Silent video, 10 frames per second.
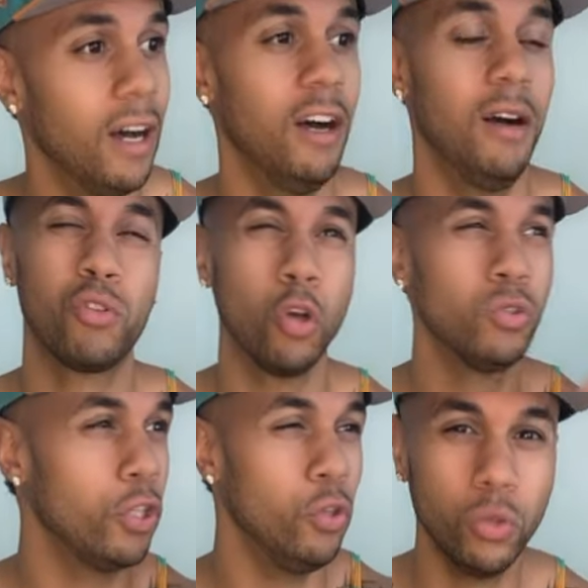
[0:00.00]
close to
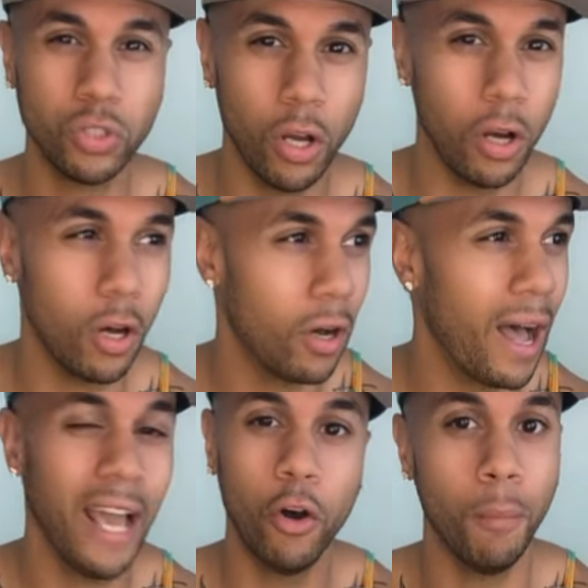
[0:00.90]
Utah,
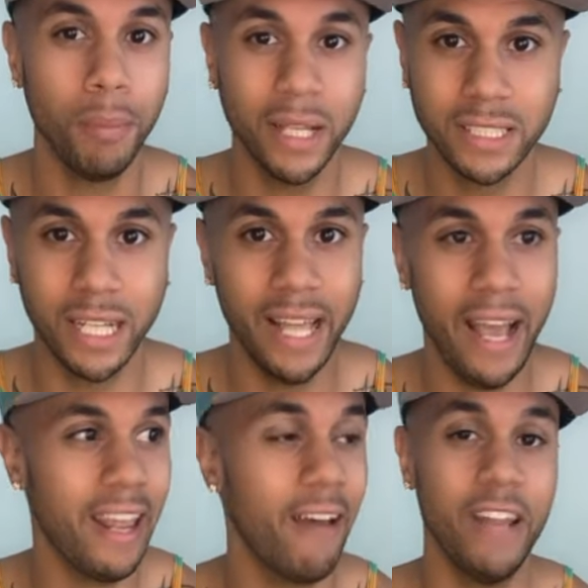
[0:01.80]
Idaho, and places like that. They
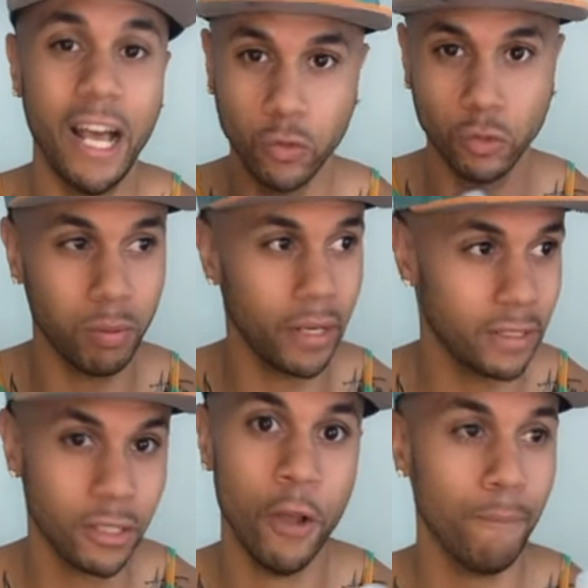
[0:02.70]
have natural springs.
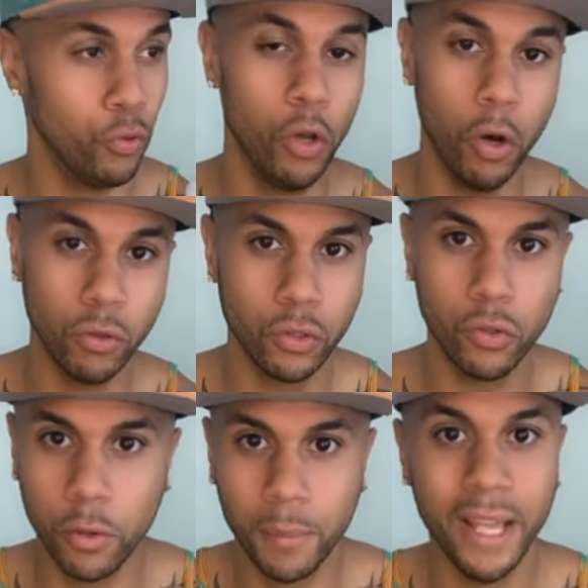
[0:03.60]
You go to
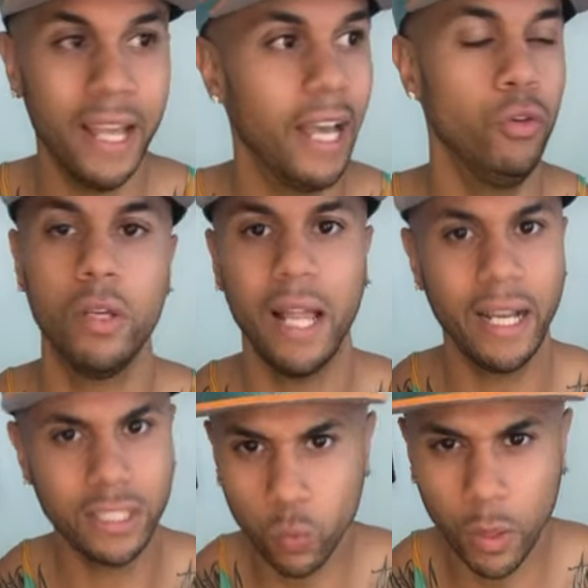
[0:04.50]
them and you can like
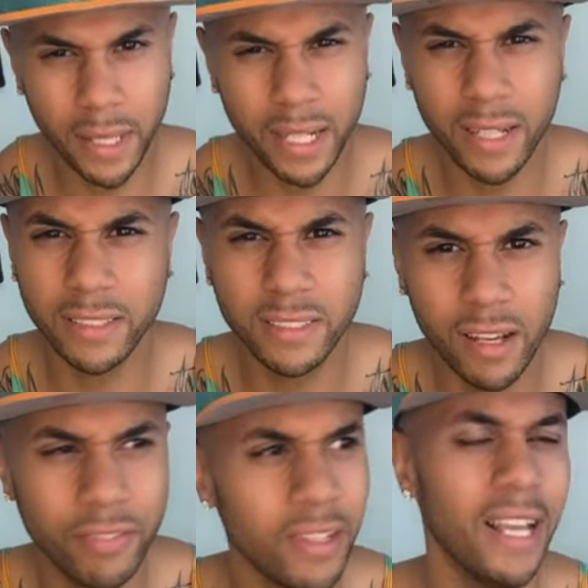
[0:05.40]
swim in it and
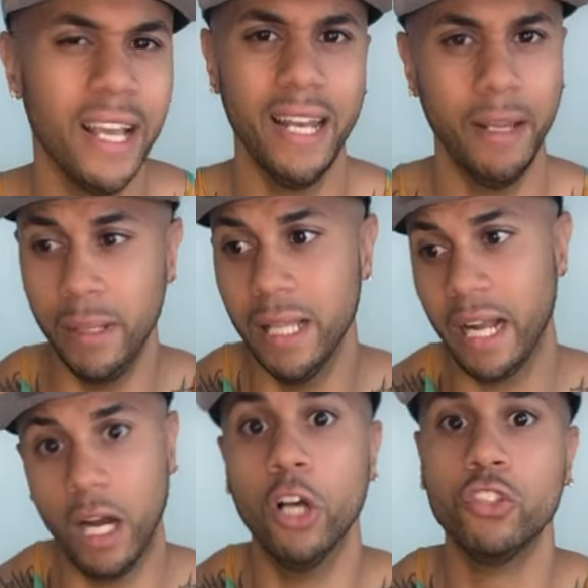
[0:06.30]
stuff, and it'd be like
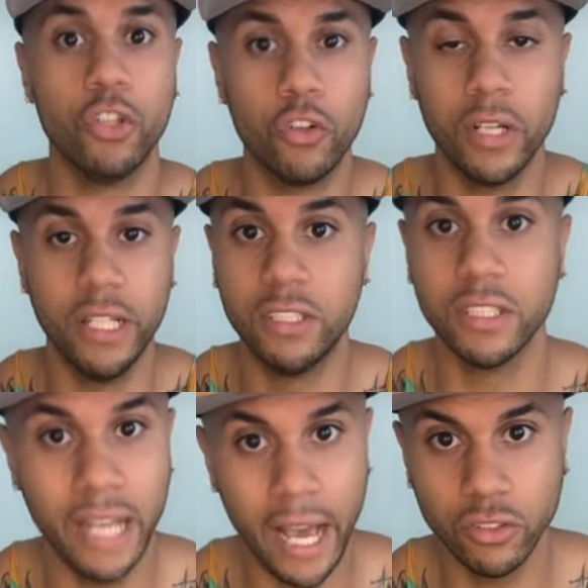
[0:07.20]
100 degrees just
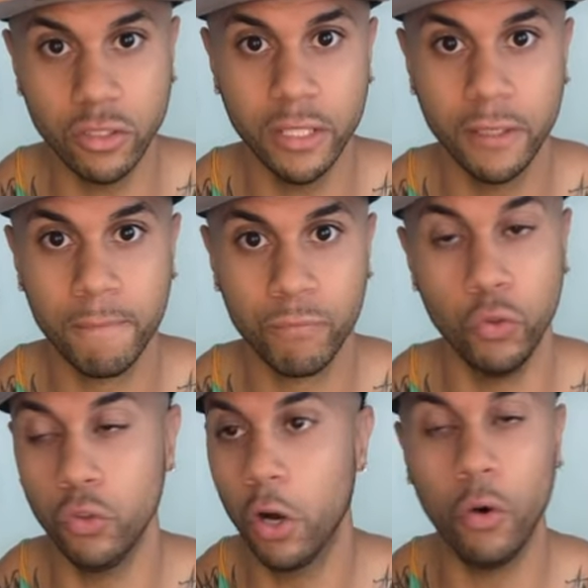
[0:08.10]
naturally. You can
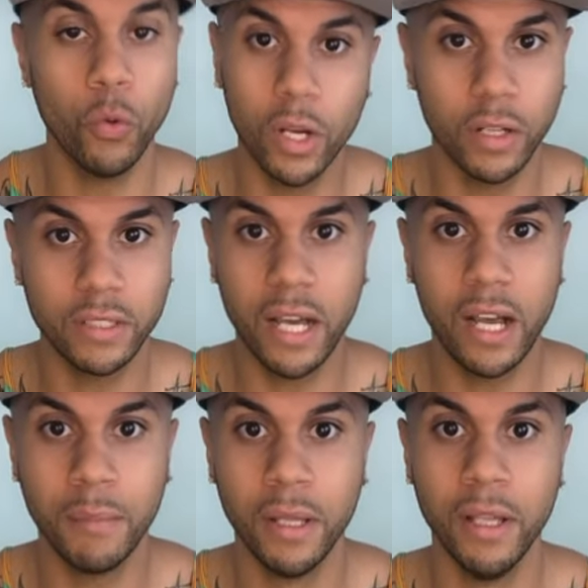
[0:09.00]
go in the
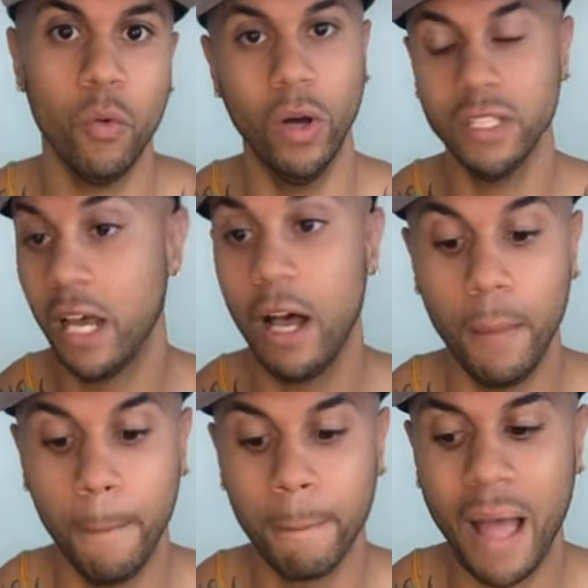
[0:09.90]
wintertime. One
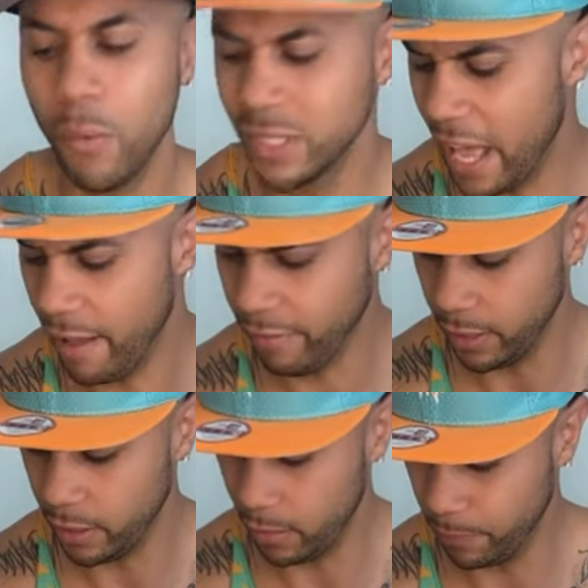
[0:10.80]
time I was having
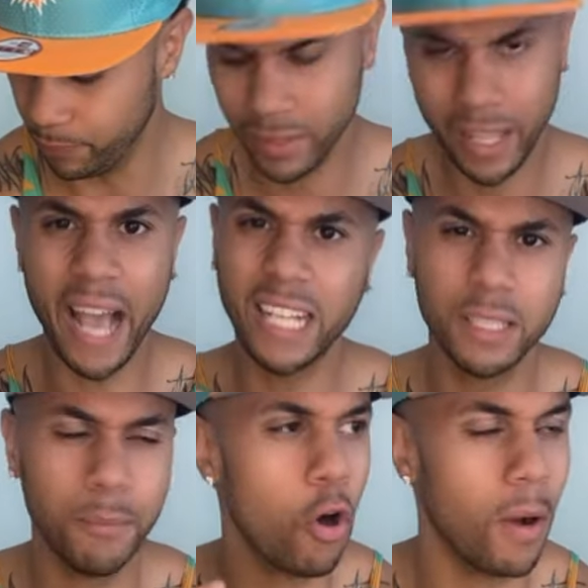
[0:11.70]
eczema
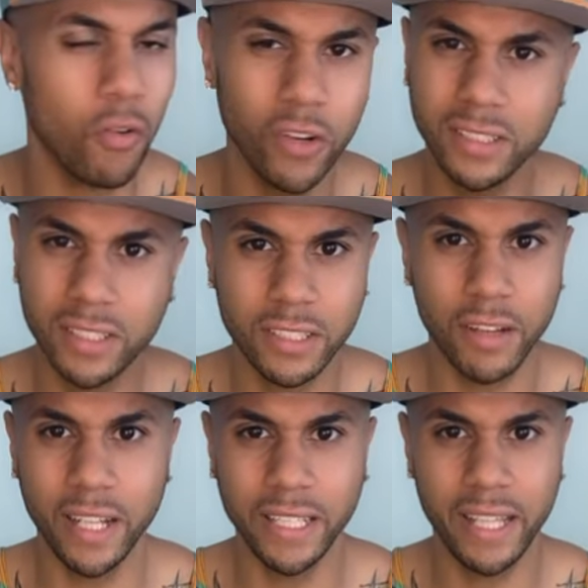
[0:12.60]
on my wrist and stuff
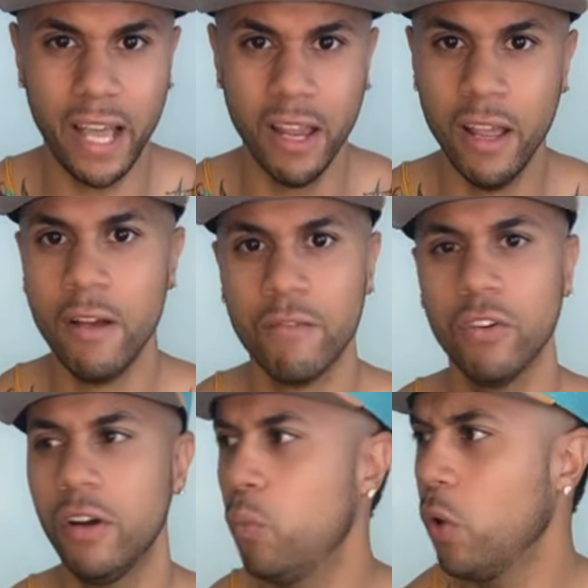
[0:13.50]
like that
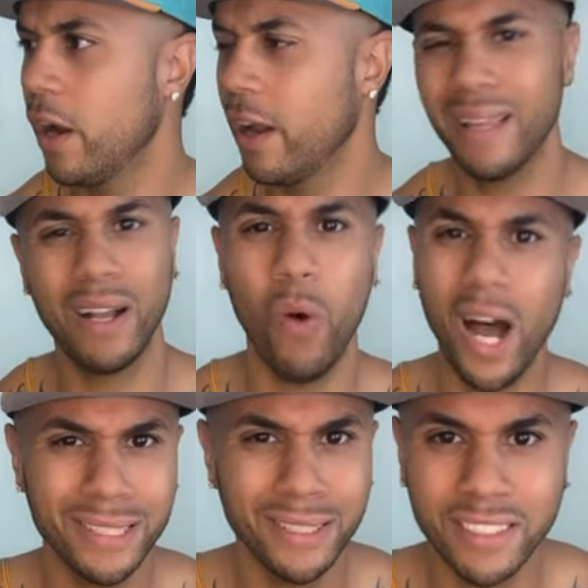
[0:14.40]
from wearing like
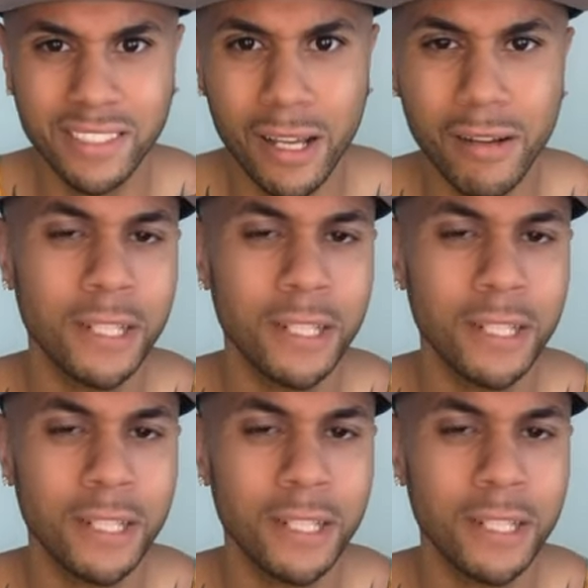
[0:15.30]
watches and stuff.